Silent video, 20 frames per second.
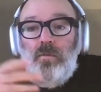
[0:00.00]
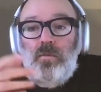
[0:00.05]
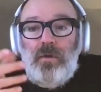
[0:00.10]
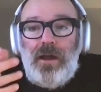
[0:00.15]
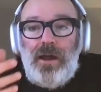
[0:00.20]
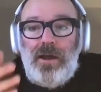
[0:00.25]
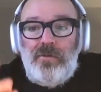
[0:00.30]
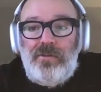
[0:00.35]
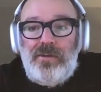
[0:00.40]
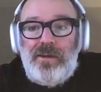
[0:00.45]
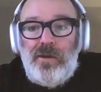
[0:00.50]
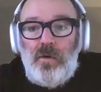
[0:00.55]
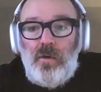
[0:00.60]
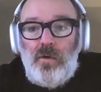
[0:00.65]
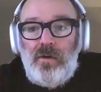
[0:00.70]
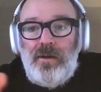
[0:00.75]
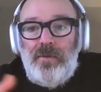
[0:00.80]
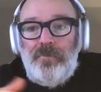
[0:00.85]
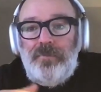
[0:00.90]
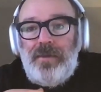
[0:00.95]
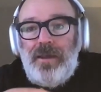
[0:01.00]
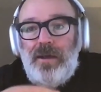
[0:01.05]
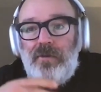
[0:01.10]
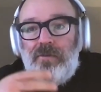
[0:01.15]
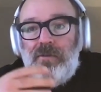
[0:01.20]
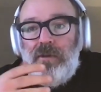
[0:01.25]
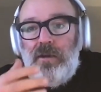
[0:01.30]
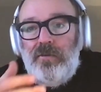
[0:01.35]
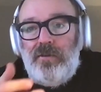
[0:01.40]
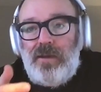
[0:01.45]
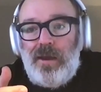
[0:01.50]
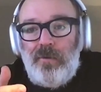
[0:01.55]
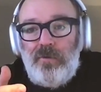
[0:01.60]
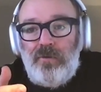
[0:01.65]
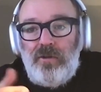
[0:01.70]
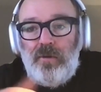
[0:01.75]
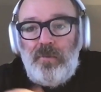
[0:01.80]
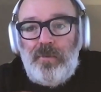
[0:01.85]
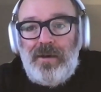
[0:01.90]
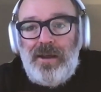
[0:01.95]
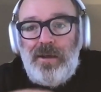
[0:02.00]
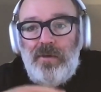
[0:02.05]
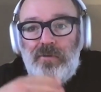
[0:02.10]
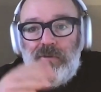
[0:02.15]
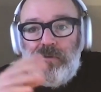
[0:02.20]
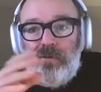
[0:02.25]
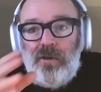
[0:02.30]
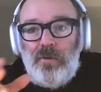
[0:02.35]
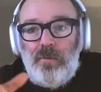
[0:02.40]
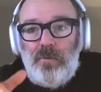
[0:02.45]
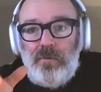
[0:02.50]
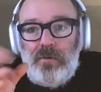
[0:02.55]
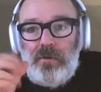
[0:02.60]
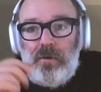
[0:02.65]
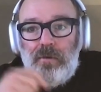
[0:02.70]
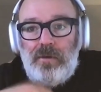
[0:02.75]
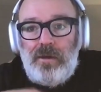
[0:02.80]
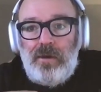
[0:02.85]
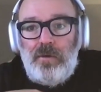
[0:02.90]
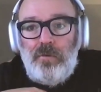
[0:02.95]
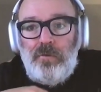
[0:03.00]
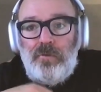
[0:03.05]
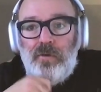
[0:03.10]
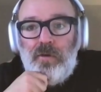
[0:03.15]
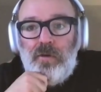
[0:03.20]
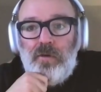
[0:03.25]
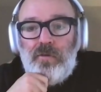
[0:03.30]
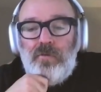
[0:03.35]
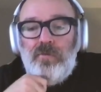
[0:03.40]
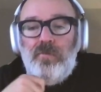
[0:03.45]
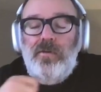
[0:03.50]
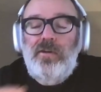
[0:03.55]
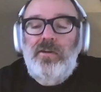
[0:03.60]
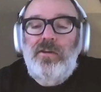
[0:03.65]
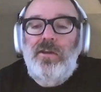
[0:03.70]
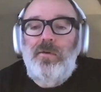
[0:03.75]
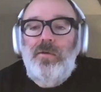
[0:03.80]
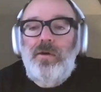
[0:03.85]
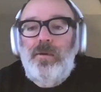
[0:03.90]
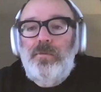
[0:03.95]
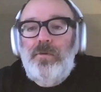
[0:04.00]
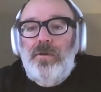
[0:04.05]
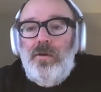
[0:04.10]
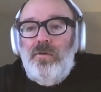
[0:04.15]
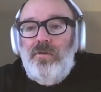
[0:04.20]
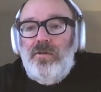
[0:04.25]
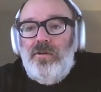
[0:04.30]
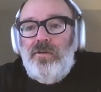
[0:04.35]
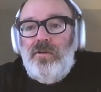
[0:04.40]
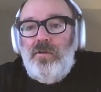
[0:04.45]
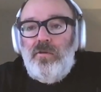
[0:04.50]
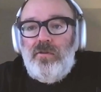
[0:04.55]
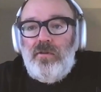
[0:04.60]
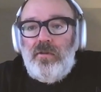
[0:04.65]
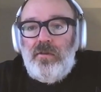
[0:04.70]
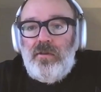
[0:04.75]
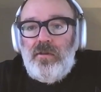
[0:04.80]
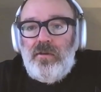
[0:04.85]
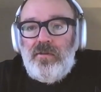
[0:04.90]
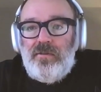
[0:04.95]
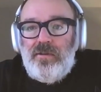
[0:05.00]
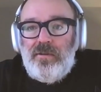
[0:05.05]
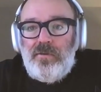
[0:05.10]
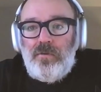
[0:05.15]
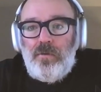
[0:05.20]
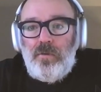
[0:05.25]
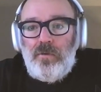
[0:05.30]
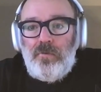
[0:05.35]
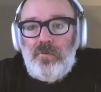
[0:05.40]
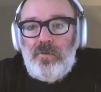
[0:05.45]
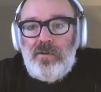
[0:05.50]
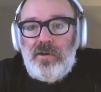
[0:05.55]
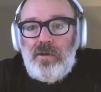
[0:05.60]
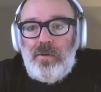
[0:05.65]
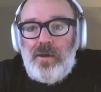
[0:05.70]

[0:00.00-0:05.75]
how to get on it, how to set your account up, and how to start you know, get your first video uploaded using the TikTok video